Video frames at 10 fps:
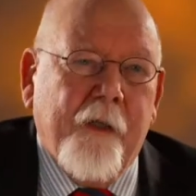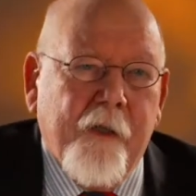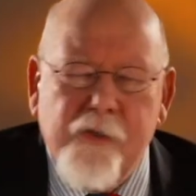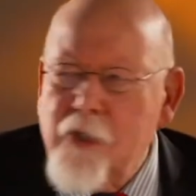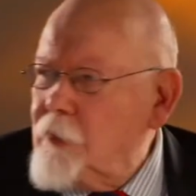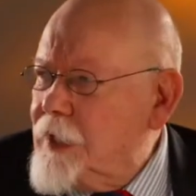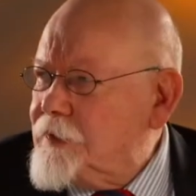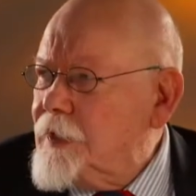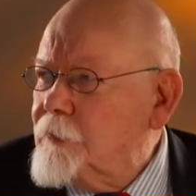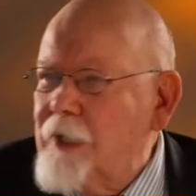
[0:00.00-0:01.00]
So I
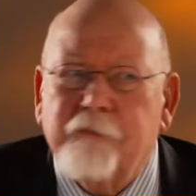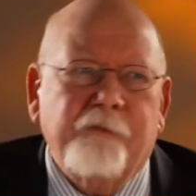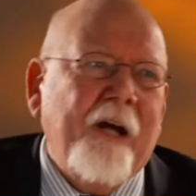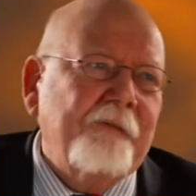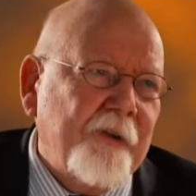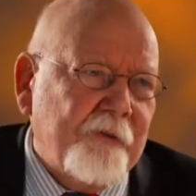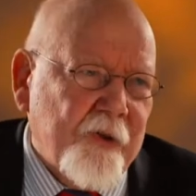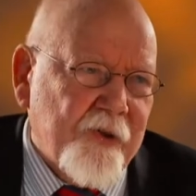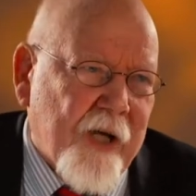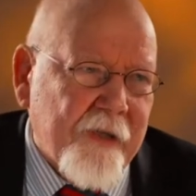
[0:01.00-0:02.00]
think we have 5
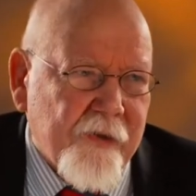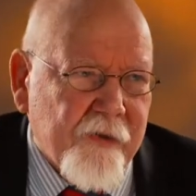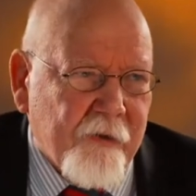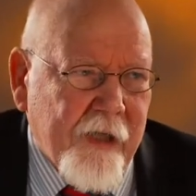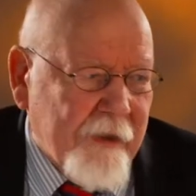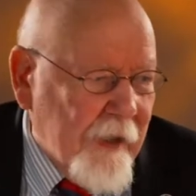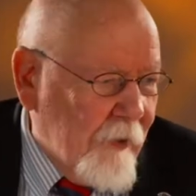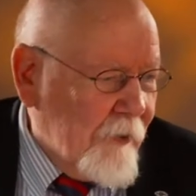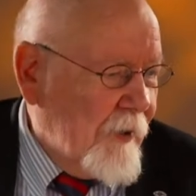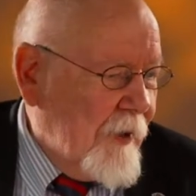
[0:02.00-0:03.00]
different sizes right
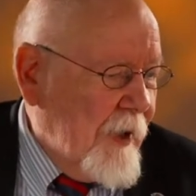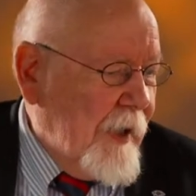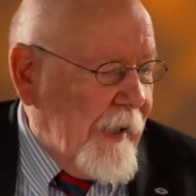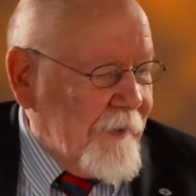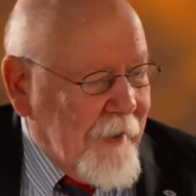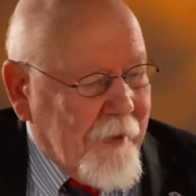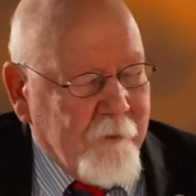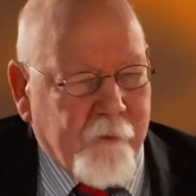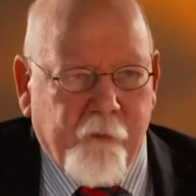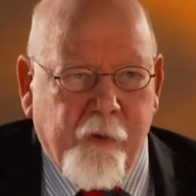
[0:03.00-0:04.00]
now. And
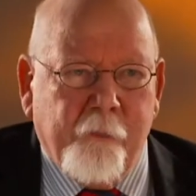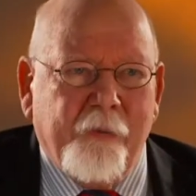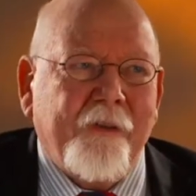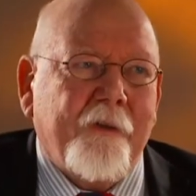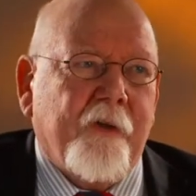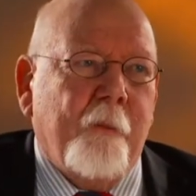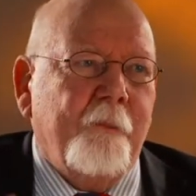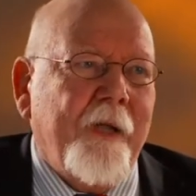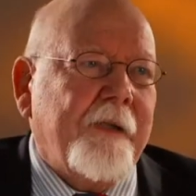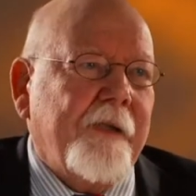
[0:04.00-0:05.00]
then we build
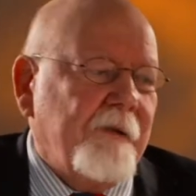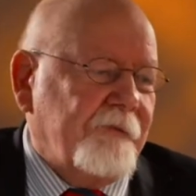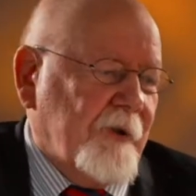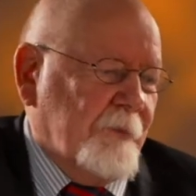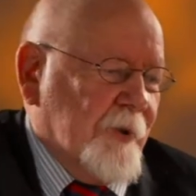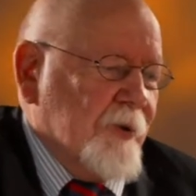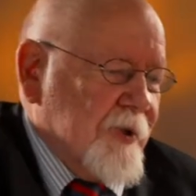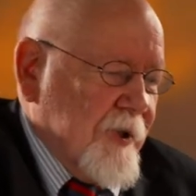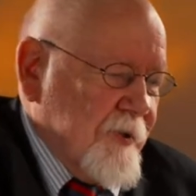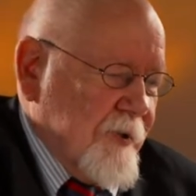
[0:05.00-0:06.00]
completely different
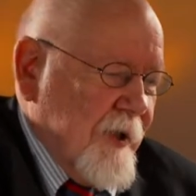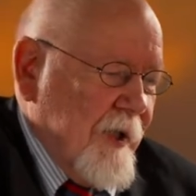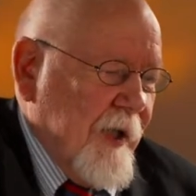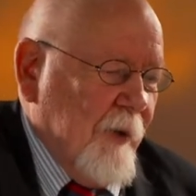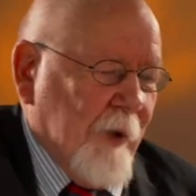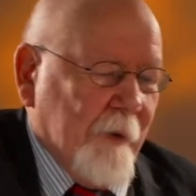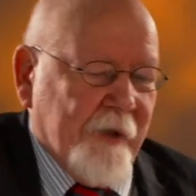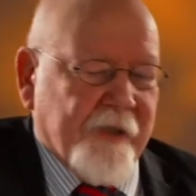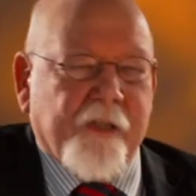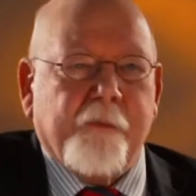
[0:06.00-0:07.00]
approaches where we
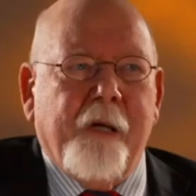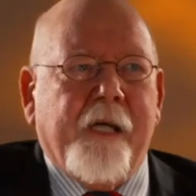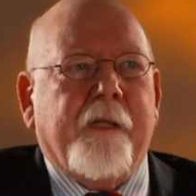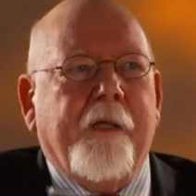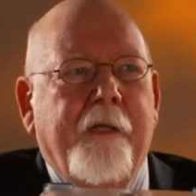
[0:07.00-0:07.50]
just make